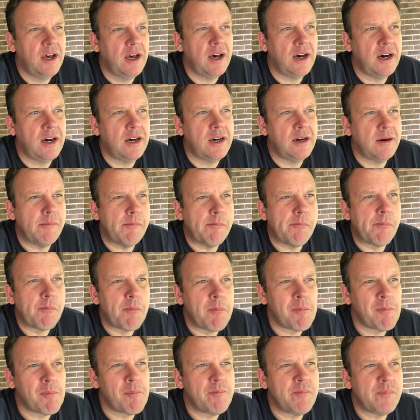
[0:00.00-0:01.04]
Um,
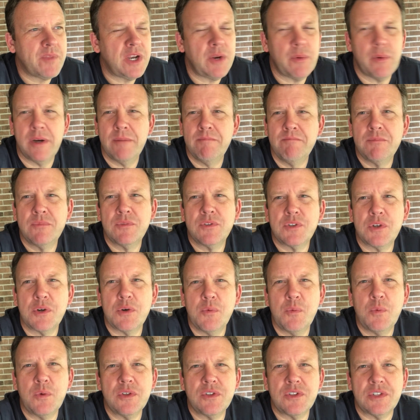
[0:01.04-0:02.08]
anyway, so
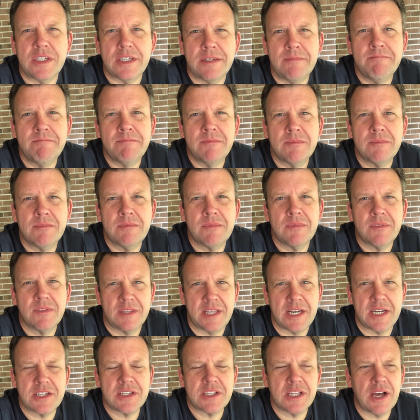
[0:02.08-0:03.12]
we'll see.
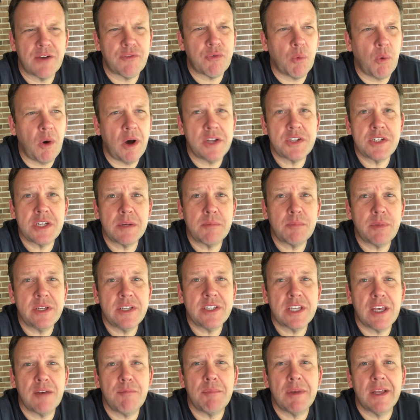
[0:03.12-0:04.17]
Thanks a lot for watching.
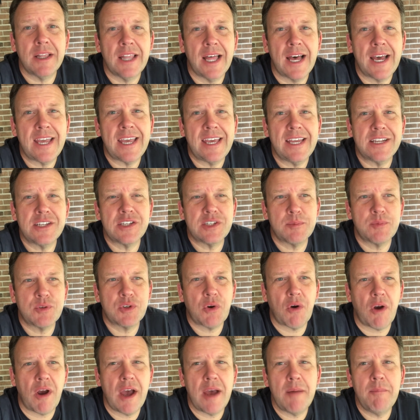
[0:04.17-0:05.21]
Please give me a like and a
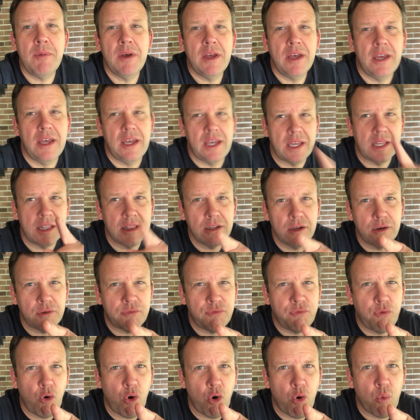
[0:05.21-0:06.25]
subscribe. And look
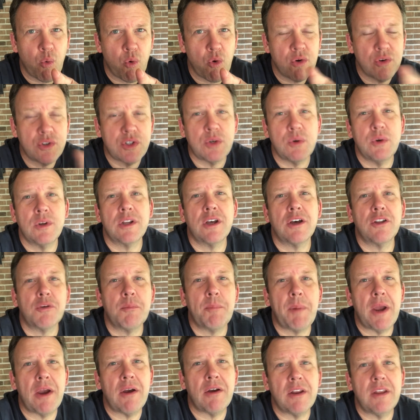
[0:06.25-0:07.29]
forward to another
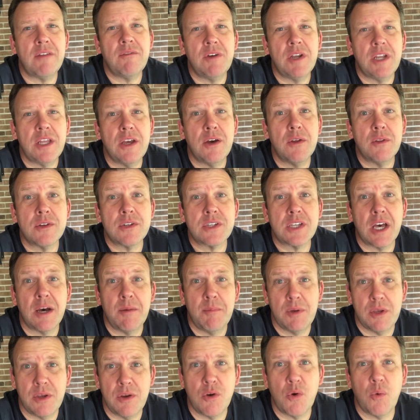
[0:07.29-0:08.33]
parody video that's
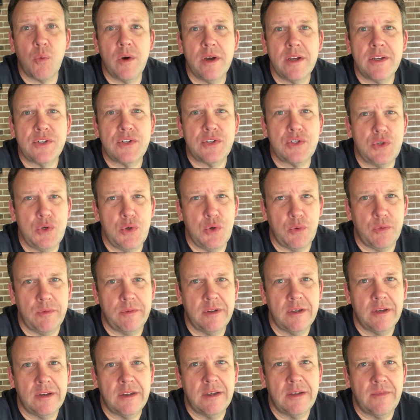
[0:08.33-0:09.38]
coming your way soon.
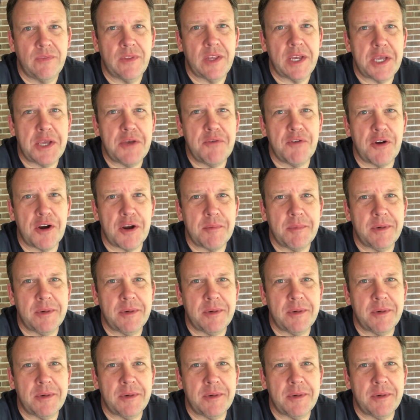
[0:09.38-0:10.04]
Thank you very